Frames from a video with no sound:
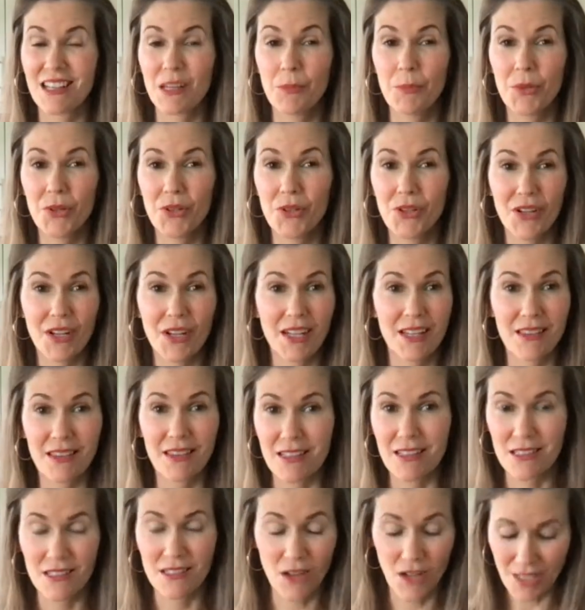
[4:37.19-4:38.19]
ebook and
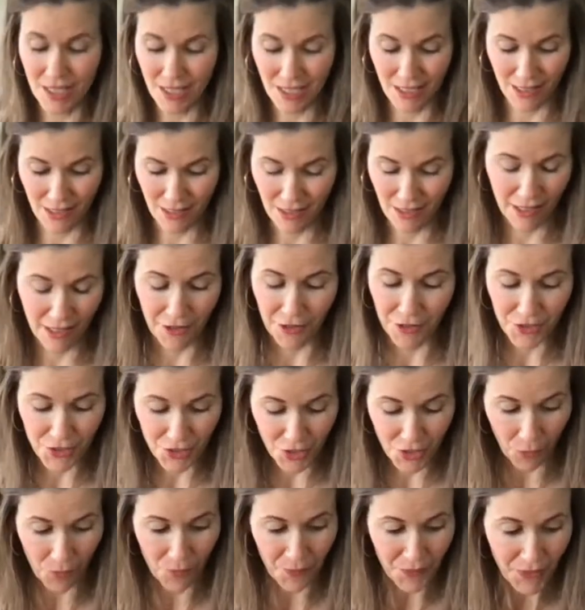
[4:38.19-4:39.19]
the sauces in there.
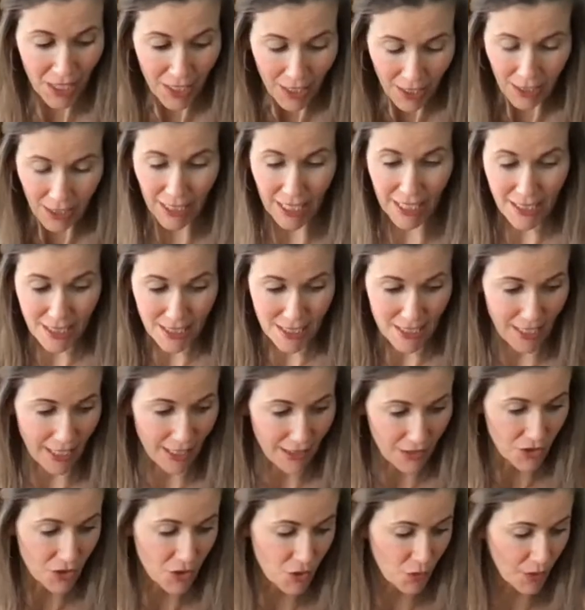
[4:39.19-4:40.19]
So let's
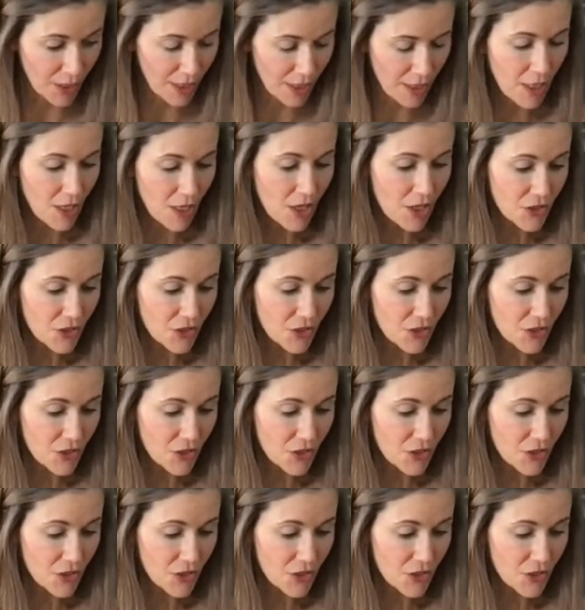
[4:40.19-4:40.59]
get to it.